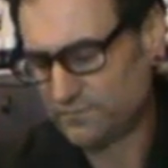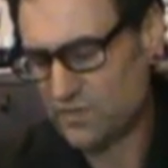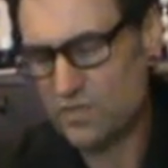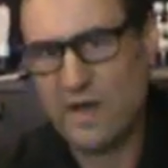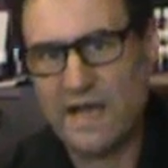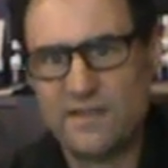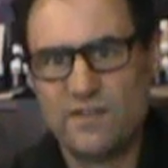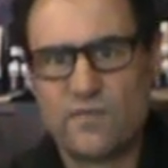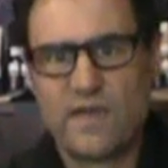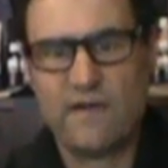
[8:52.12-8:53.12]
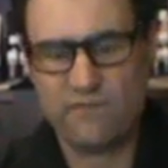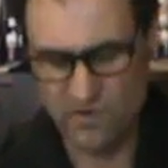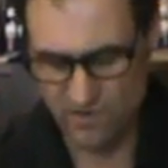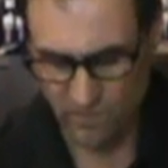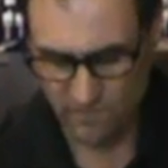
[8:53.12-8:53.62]
aid in the
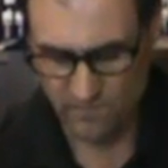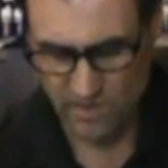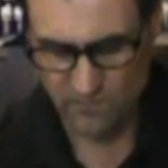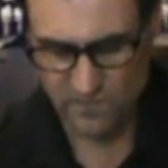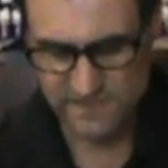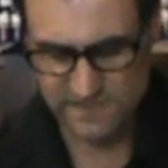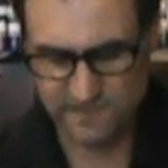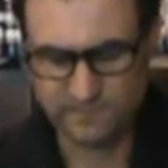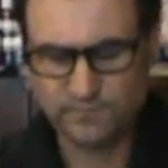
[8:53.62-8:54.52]
recovery of my wrist.